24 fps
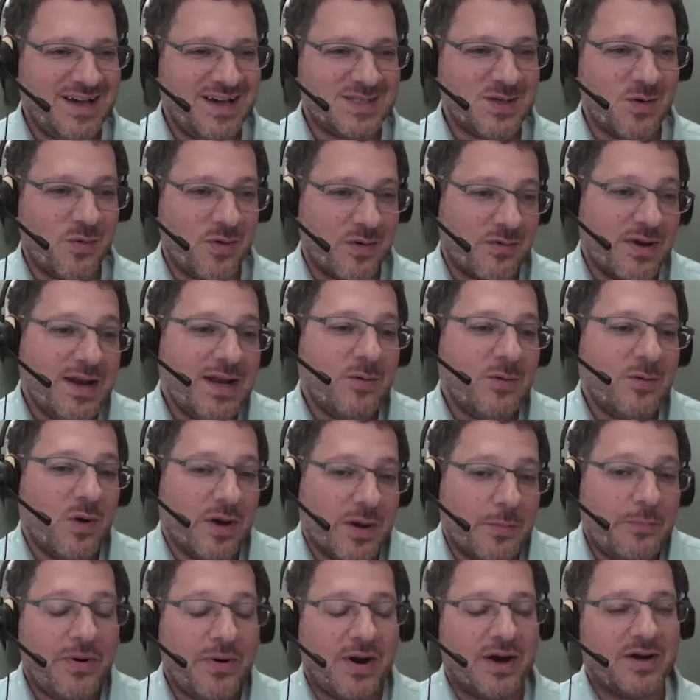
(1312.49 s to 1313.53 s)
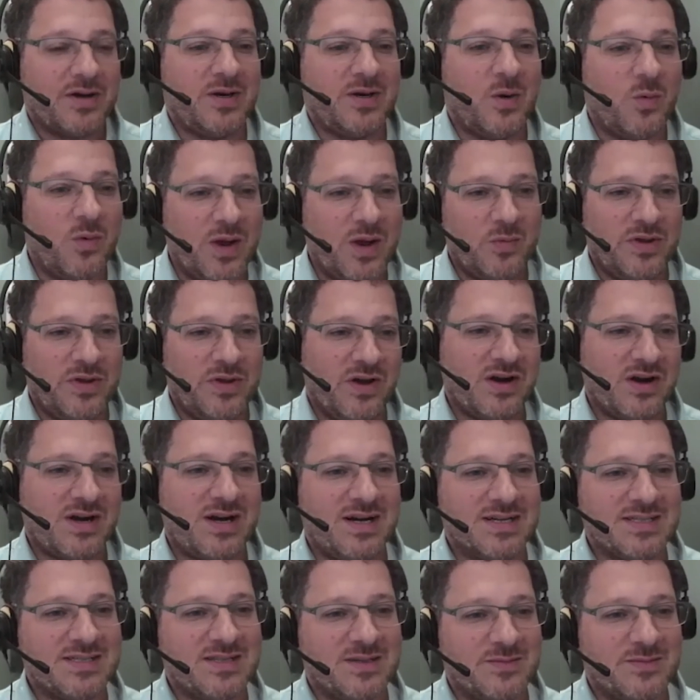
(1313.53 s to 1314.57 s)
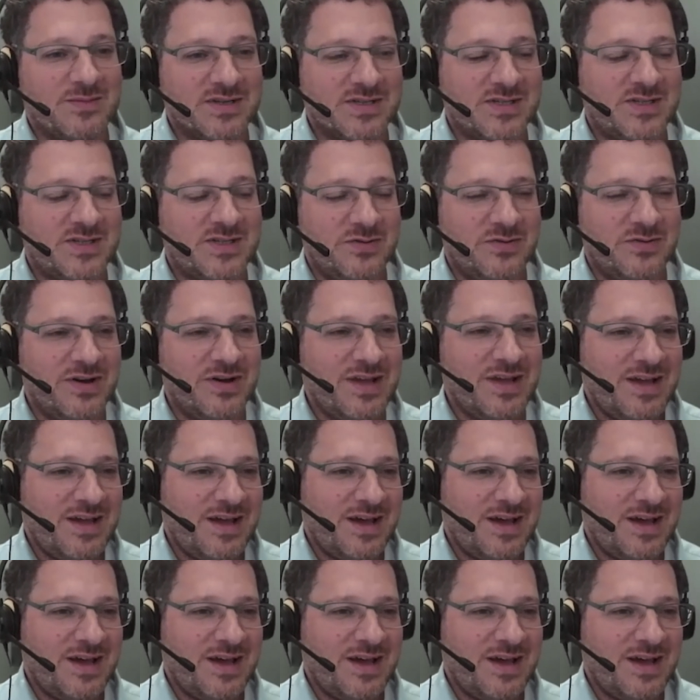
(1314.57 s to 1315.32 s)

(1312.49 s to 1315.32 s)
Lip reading: So we really want to partner well with our customers to